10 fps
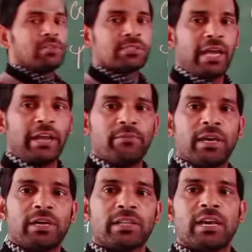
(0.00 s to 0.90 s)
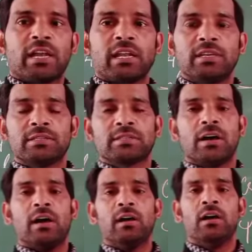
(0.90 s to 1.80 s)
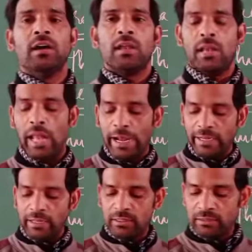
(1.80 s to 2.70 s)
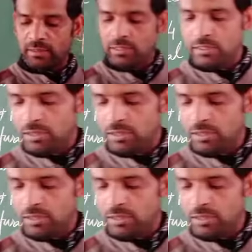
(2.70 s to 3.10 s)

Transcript: the side where there is the lighting,